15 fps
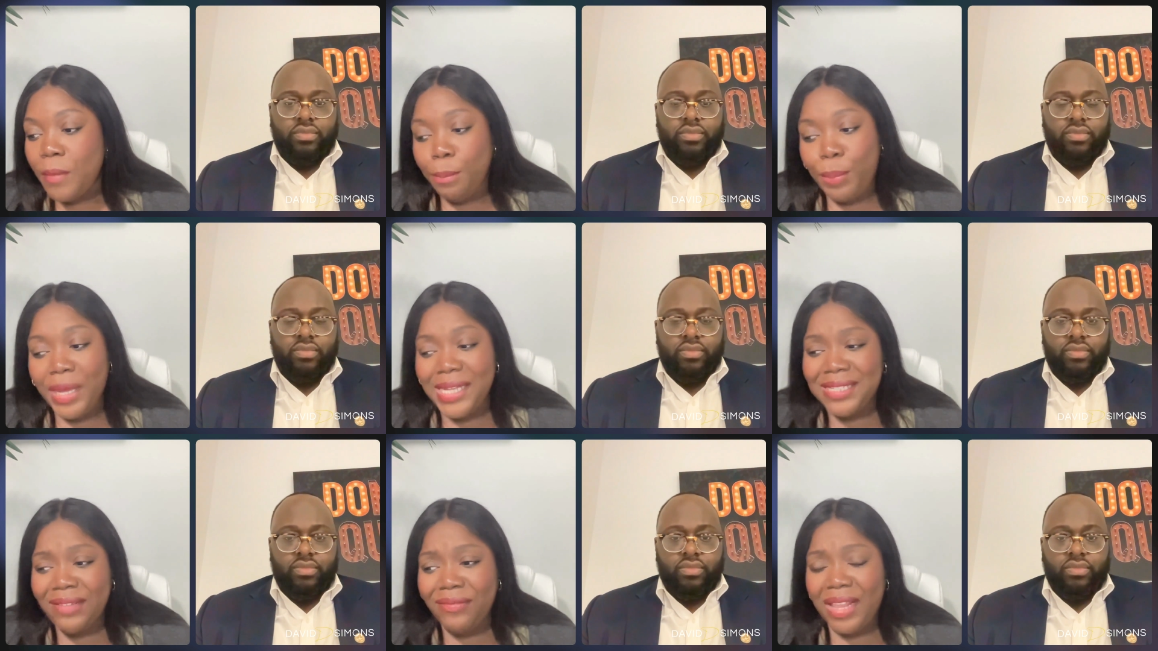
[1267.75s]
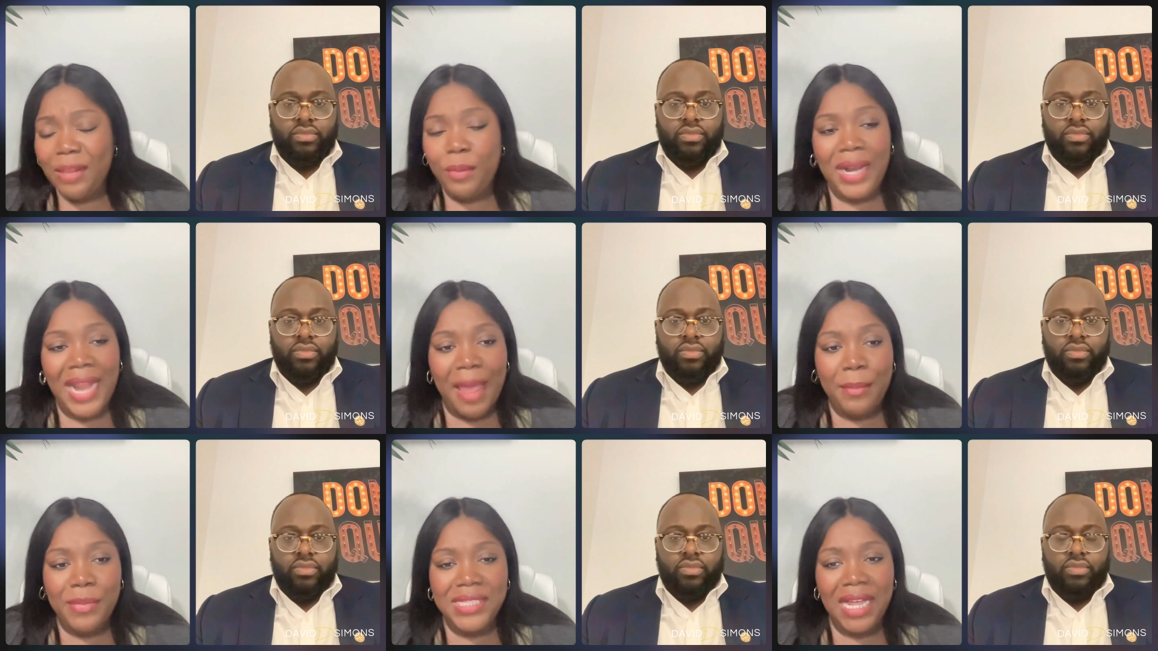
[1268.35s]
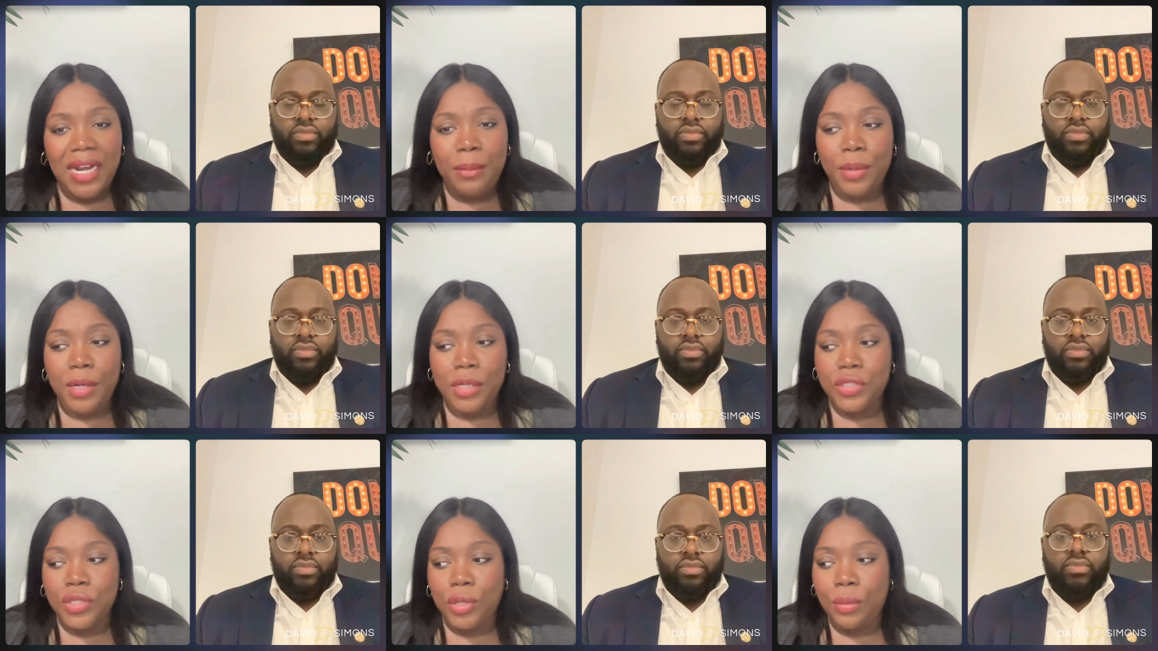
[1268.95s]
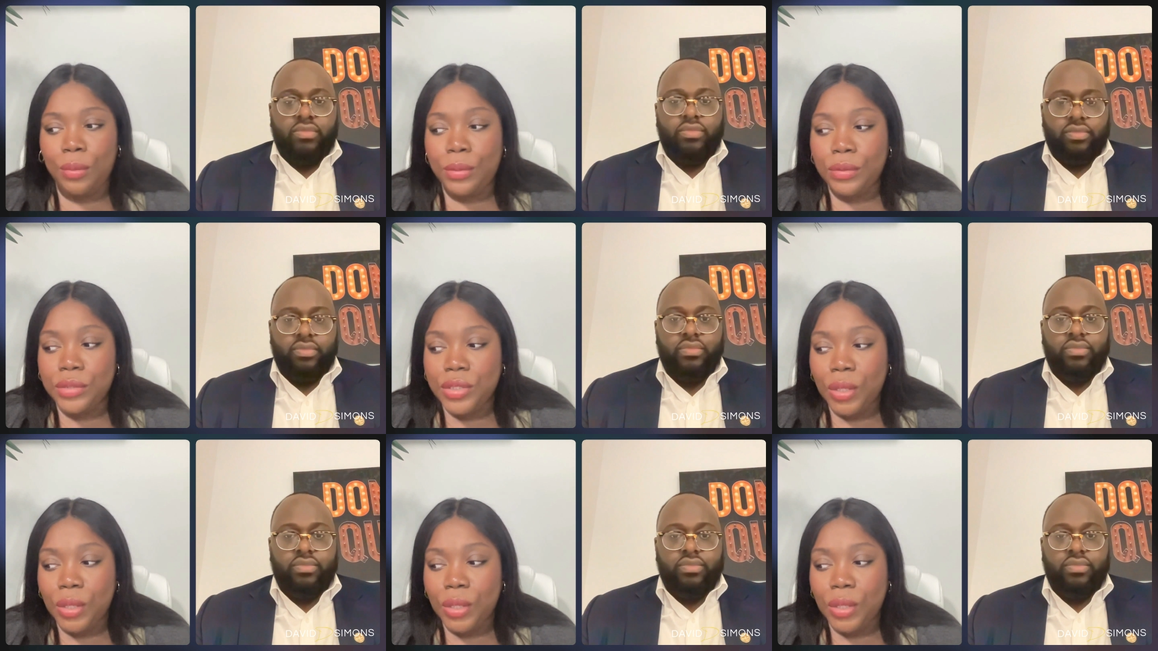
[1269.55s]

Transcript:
Speaker 1: book, is available on Amazon and Barnes and Noble.